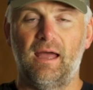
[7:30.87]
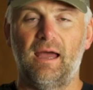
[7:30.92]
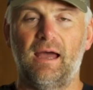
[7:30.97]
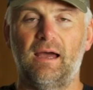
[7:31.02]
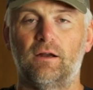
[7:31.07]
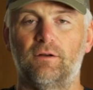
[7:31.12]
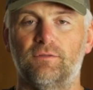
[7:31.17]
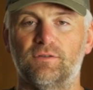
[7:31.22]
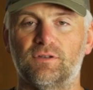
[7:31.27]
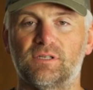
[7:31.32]

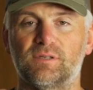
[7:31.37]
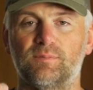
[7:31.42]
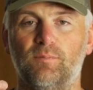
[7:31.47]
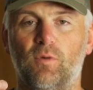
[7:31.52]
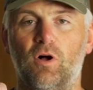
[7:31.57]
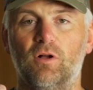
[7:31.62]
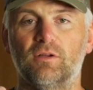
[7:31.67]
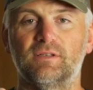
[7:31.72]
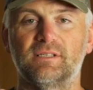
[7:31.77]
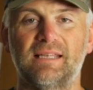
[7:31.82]
out of a
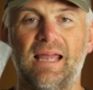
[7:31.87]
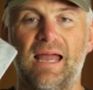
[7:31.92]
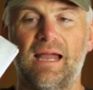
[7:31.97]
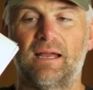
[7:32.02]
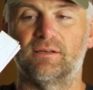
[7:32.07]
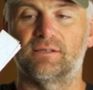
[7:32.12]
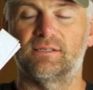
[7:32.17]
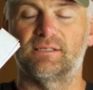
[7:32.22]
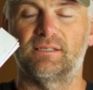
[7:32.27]
small stack of